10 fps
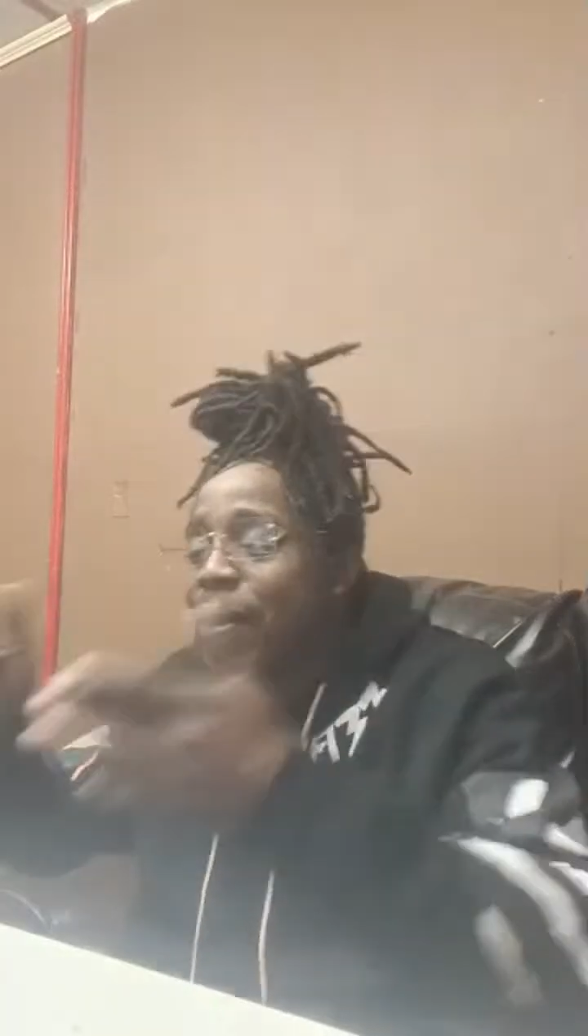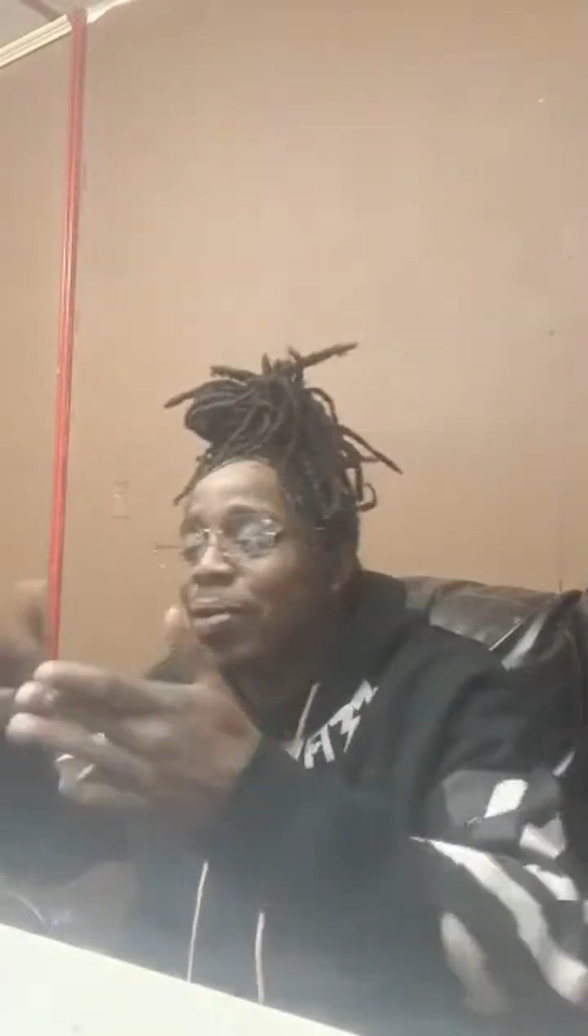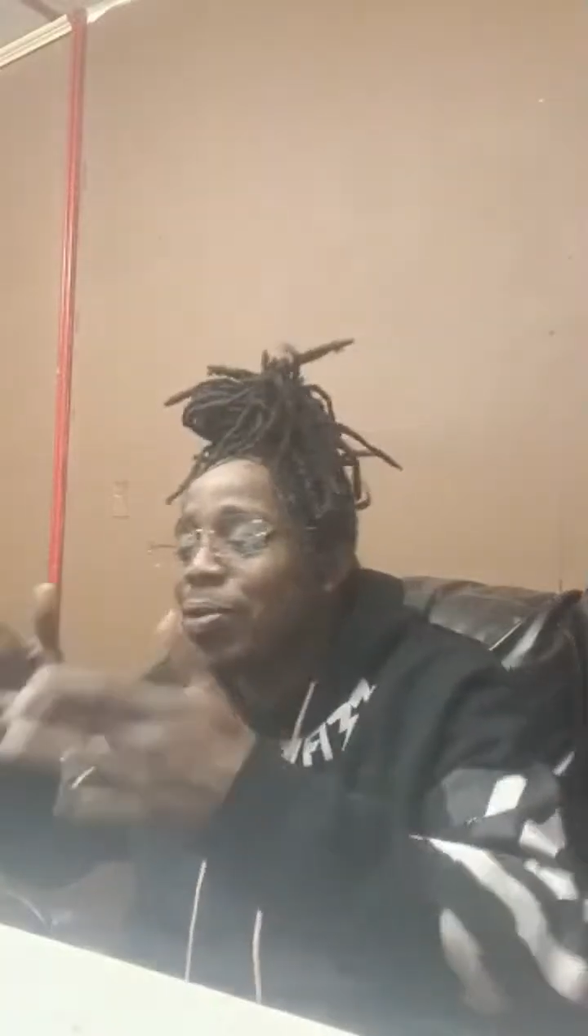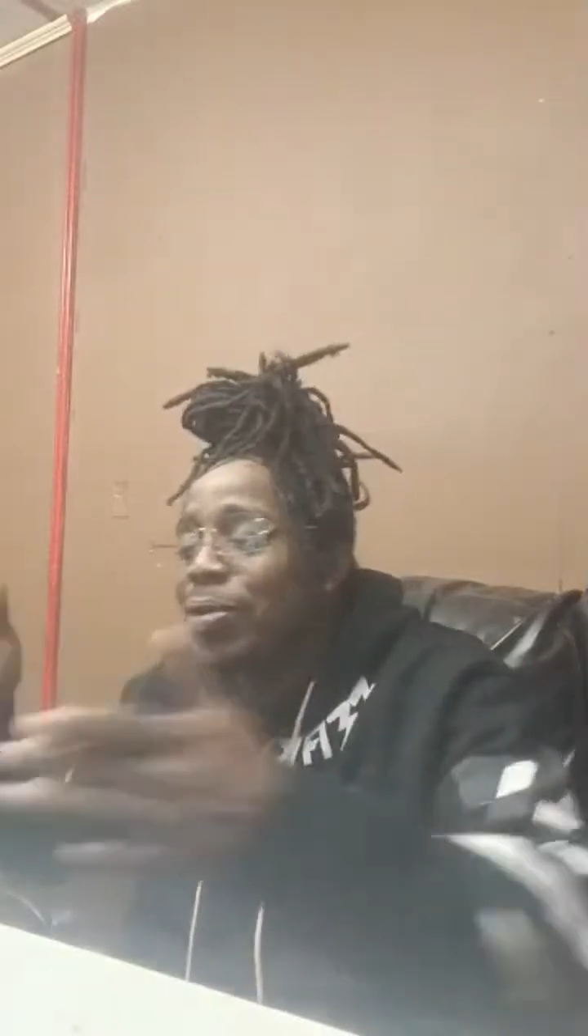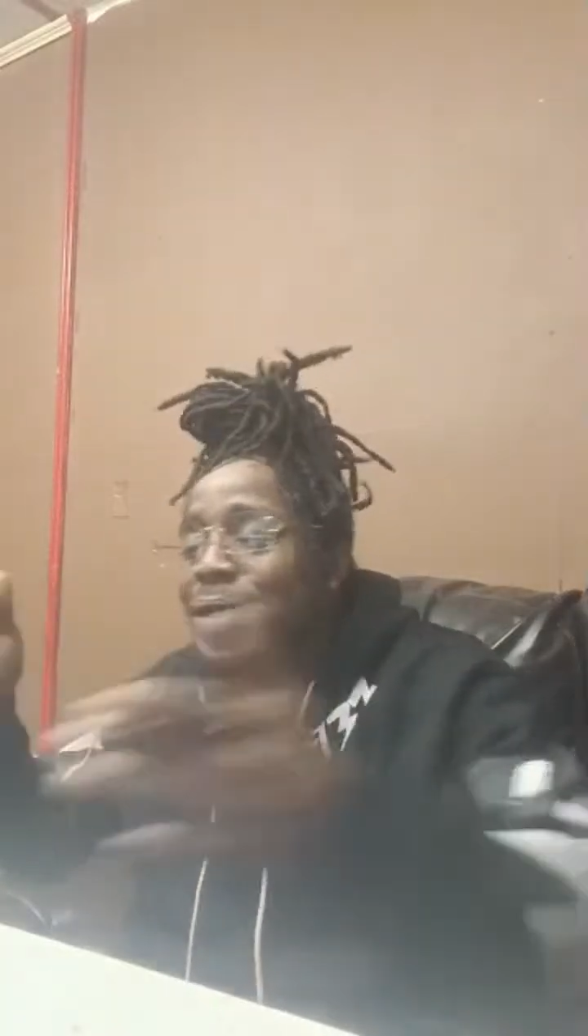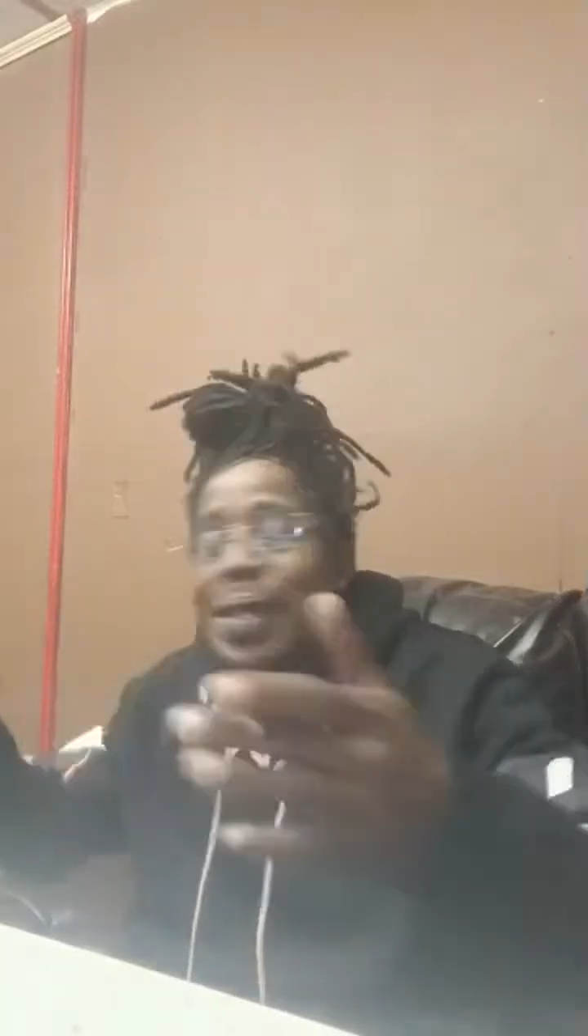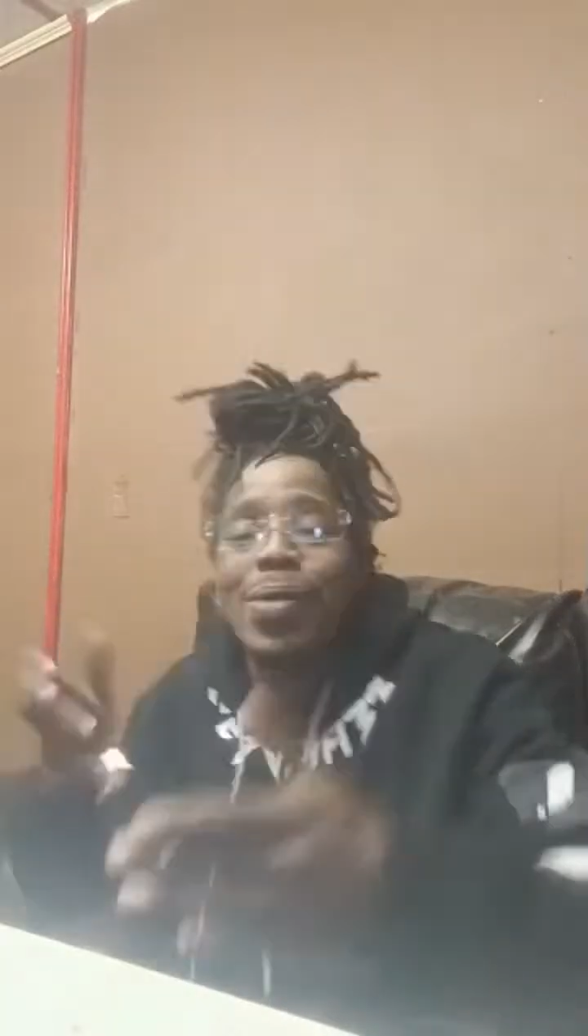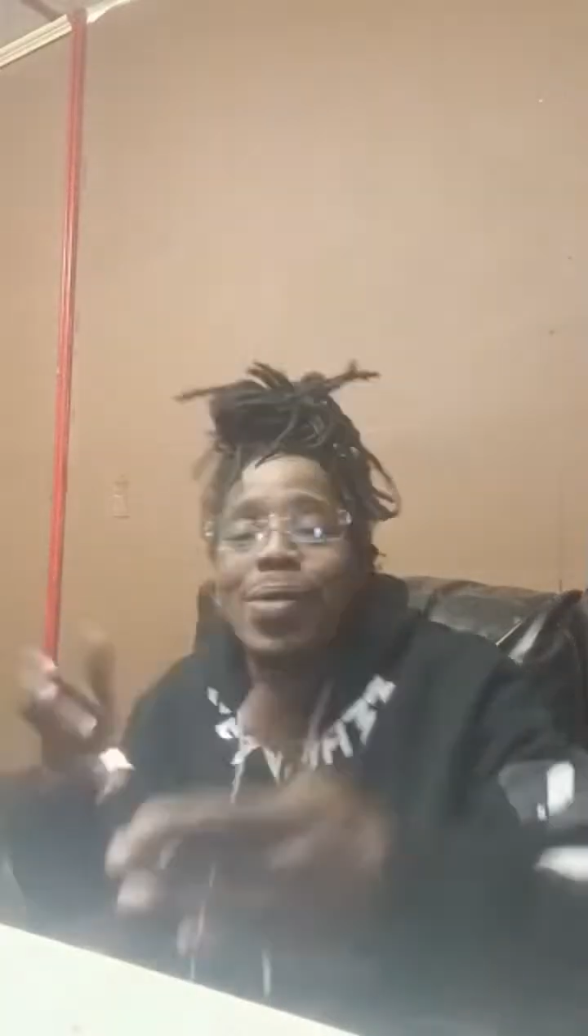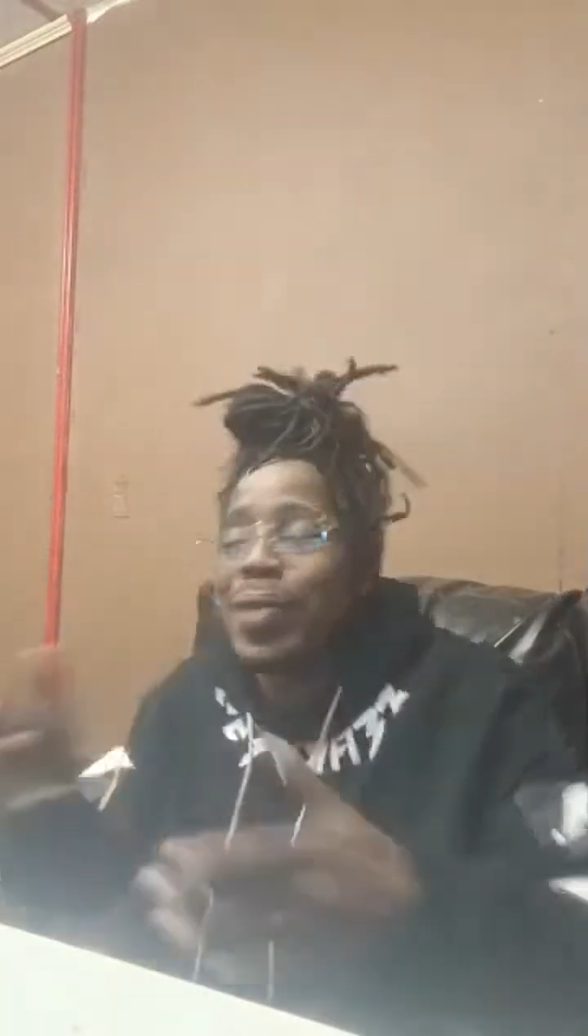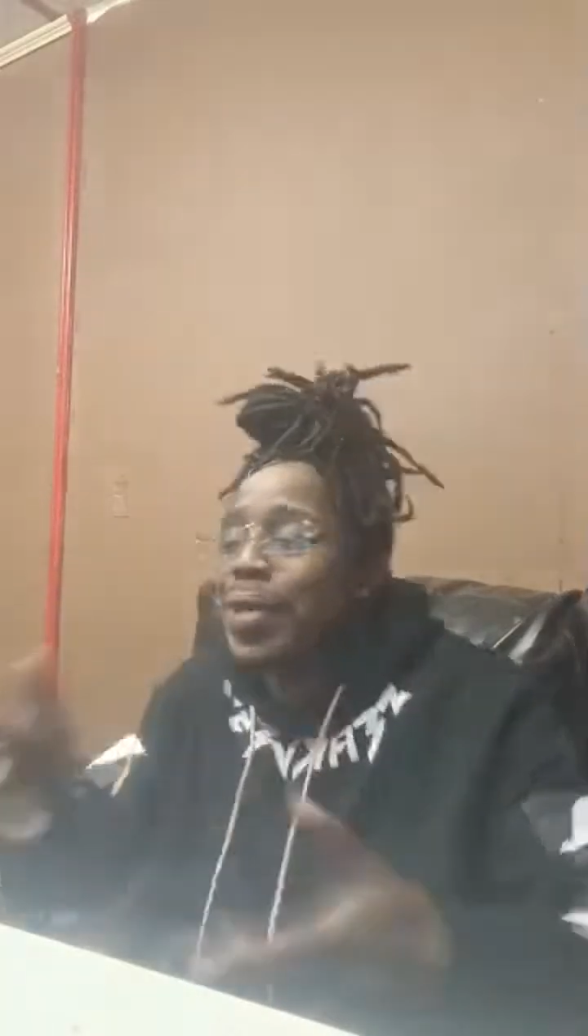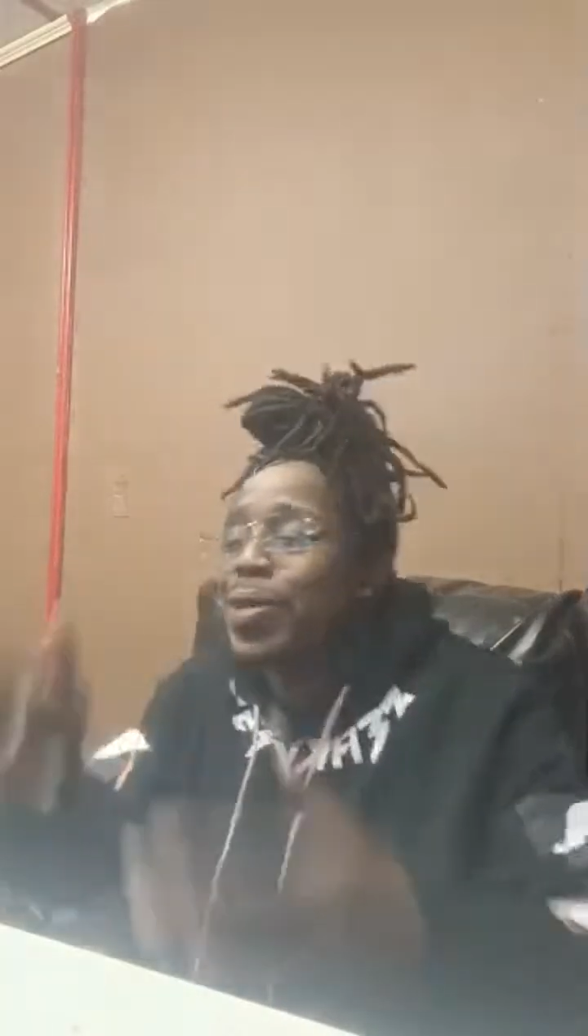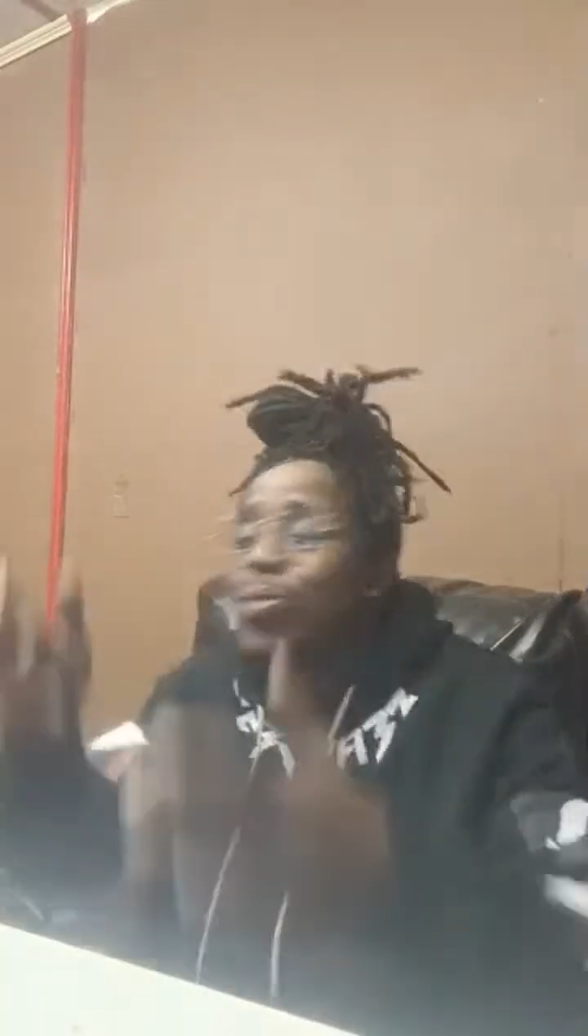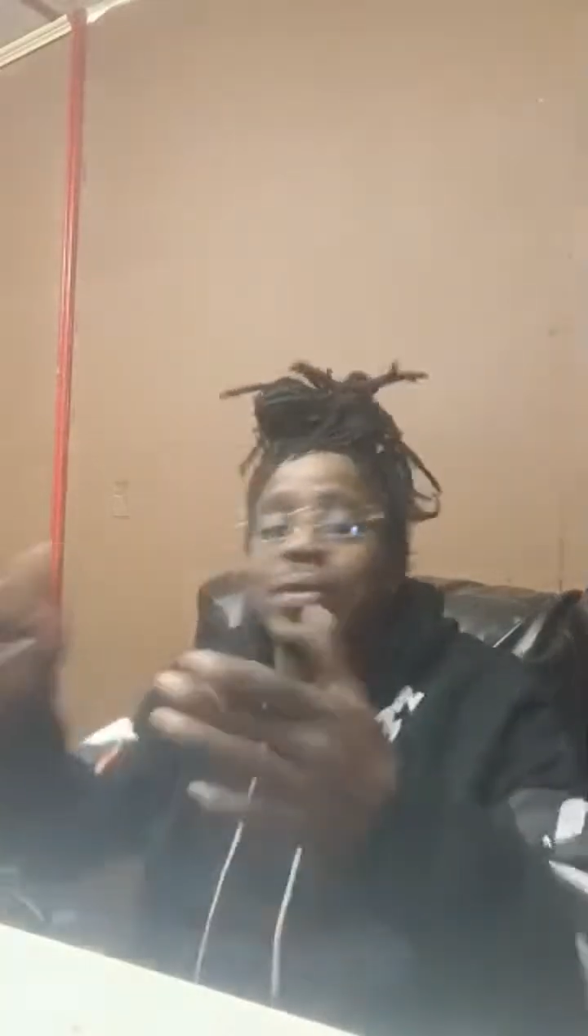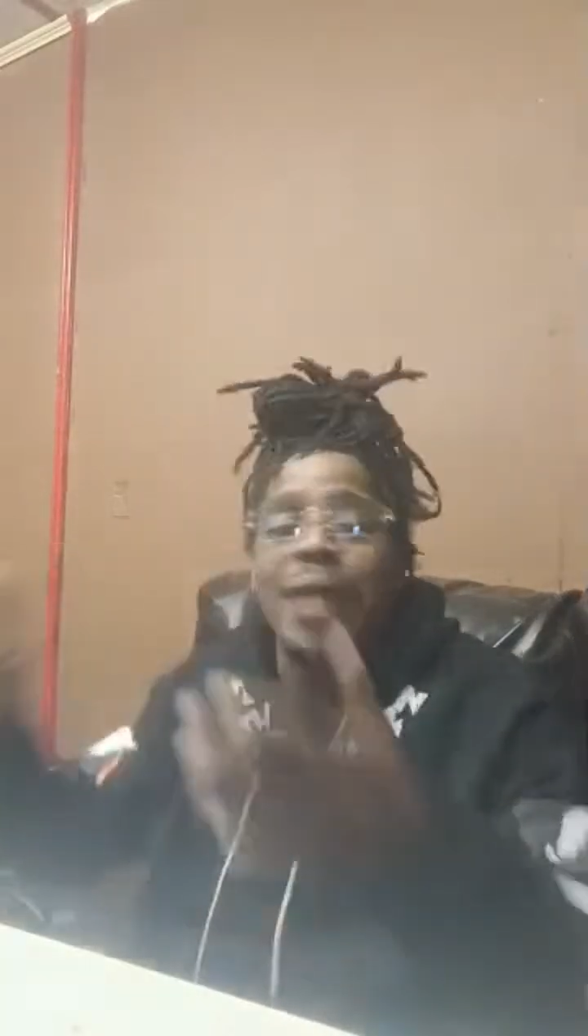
You just ain't gonna get no